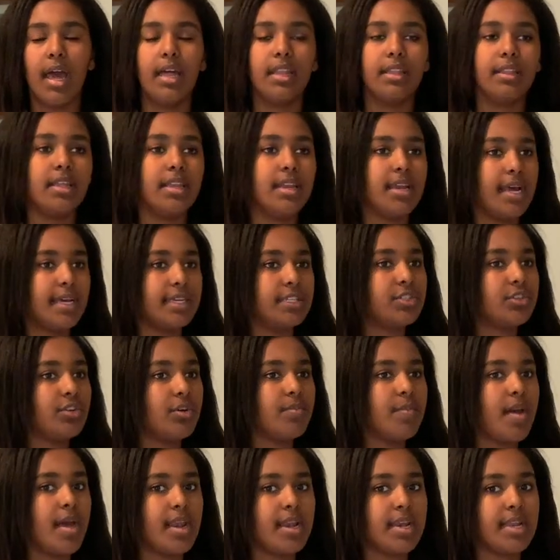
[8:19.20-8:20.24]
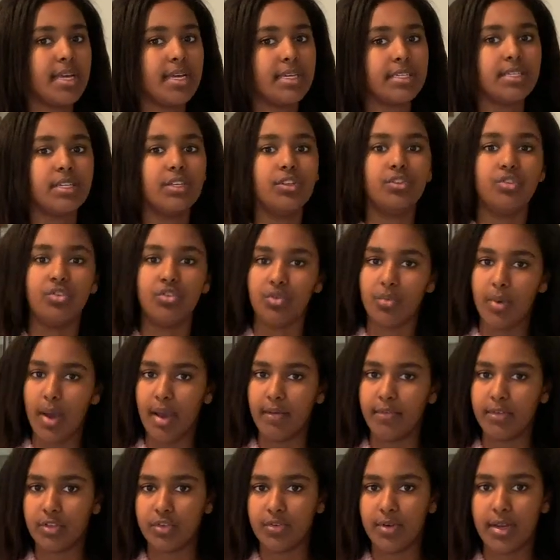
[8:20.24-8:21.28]
the nicer amenities do
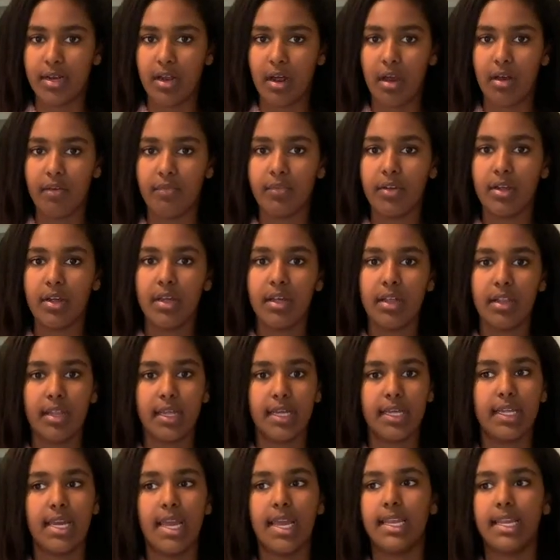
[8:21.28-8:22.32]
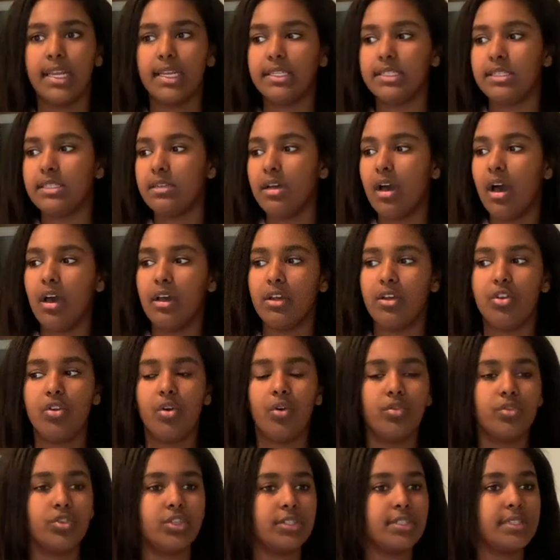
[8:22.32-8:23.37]
have a trade-off. Like, it is not, you
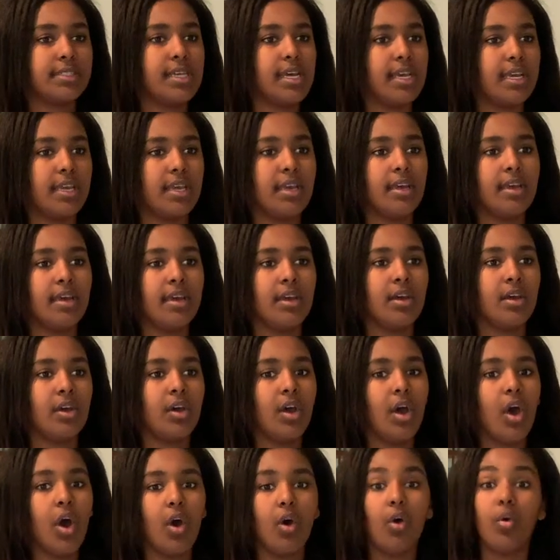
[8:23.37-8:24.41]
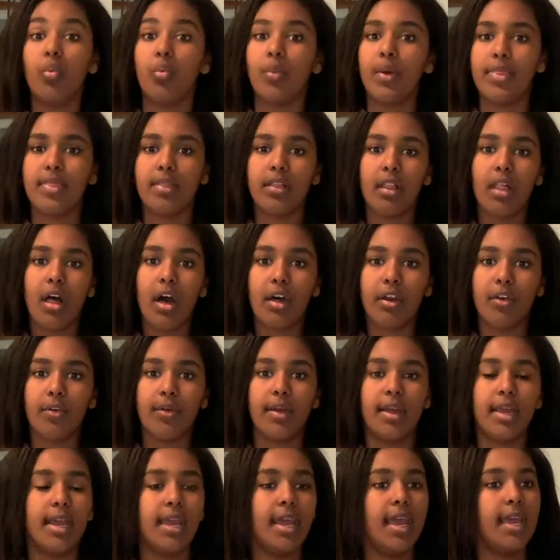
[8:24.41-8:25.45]
don't just like, oh, win the
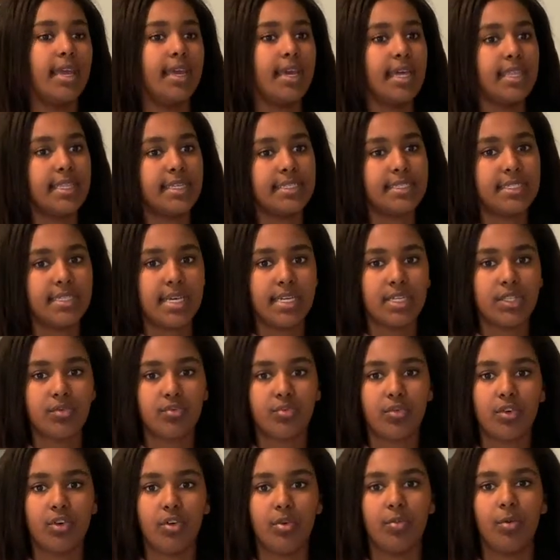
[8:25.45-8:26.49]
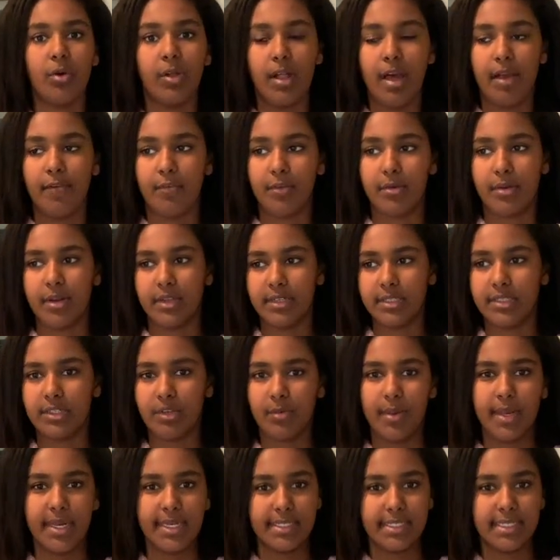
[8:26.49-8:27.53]
lottery and get this nice room while everyone else still
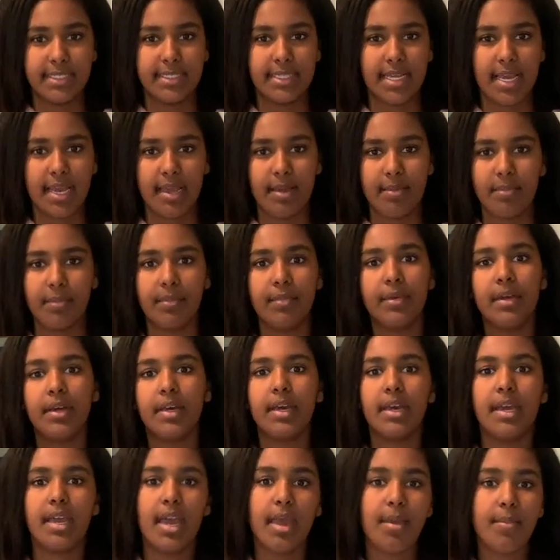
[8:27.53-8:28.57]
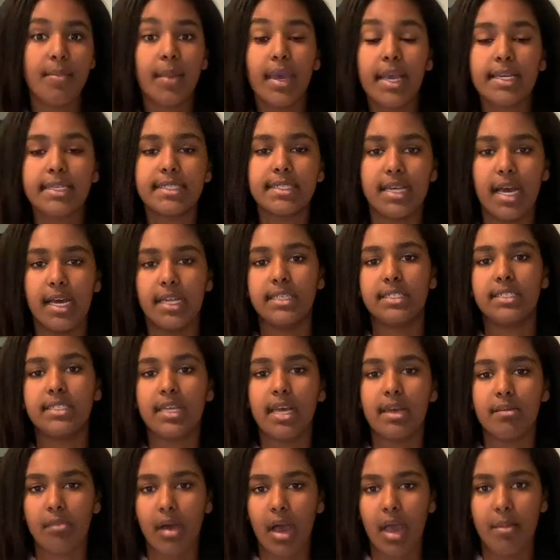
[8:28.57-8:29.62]
pays the same. It makes sense
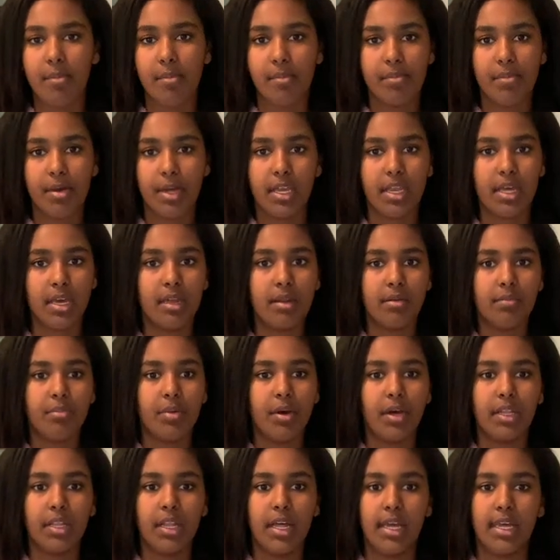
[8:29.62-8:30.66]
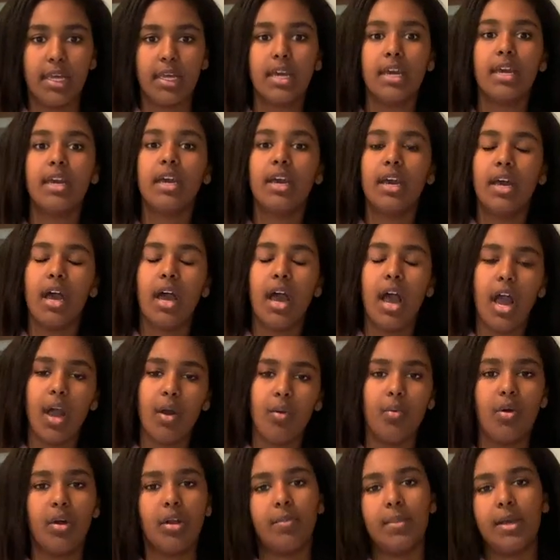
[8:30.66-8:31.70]
in my opinion, but like, I
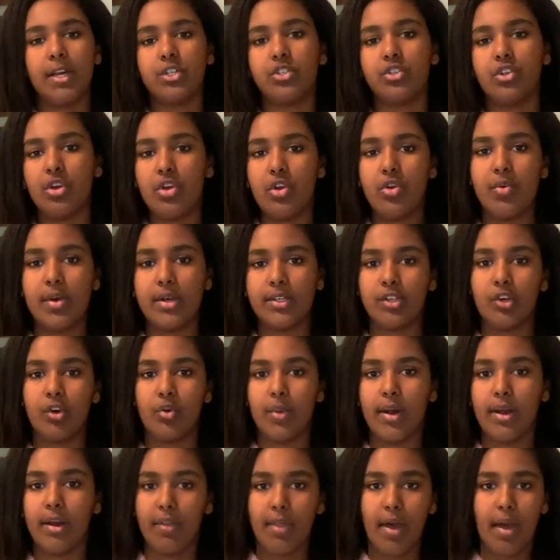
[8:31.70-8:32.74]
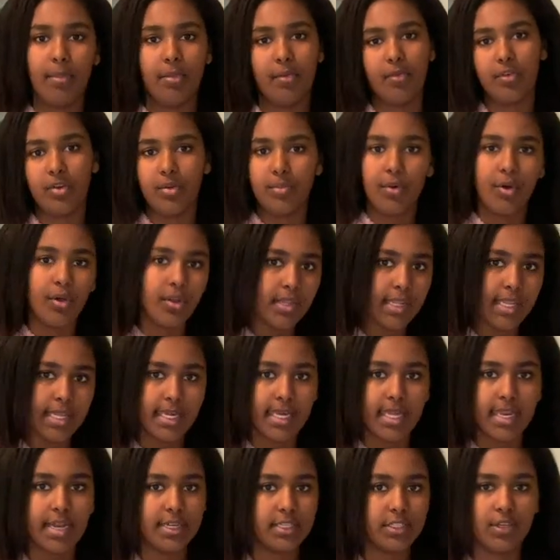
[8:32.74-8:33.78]
want to make sure you guys are aware of that before you put
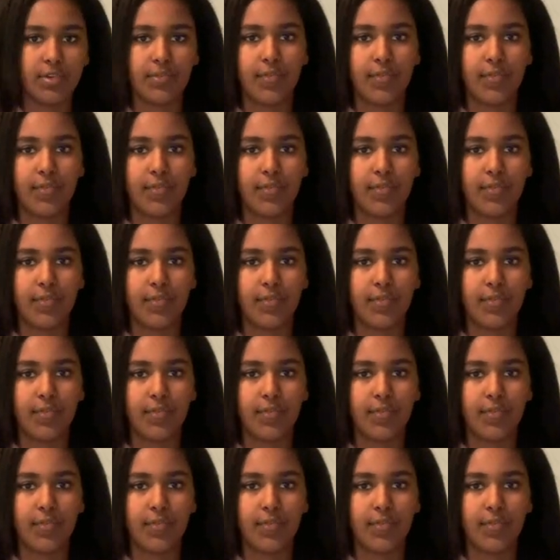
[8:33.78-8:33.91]
Lincoln as your